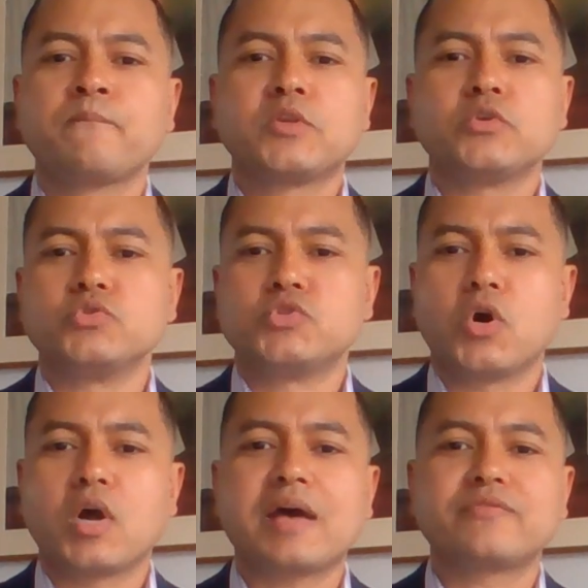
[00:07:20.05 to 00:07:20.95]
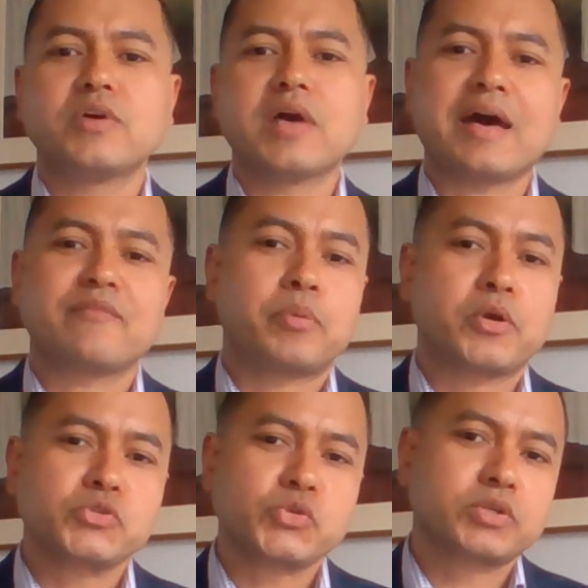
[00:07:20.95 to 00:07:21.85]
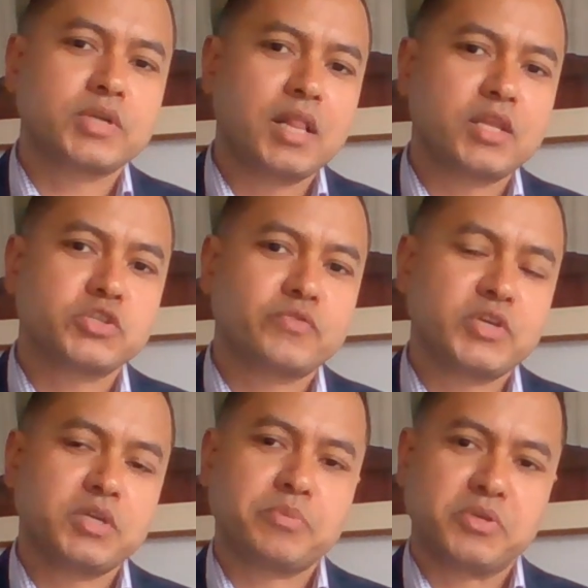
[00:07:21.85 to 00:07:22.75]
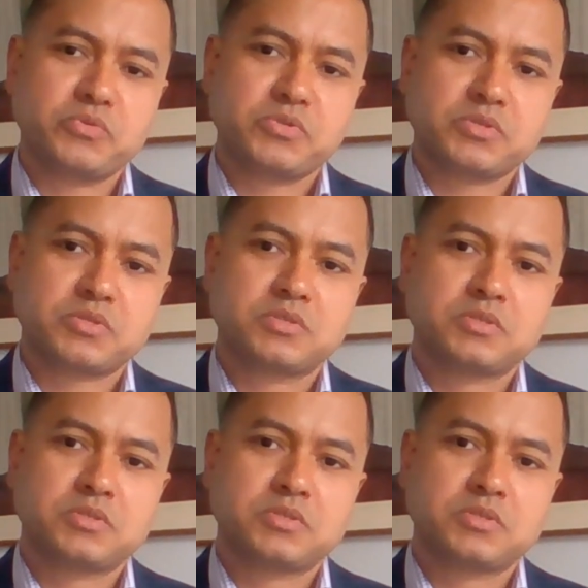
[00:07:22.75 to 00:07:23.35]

You don't have to have personal knowledge of the abuse.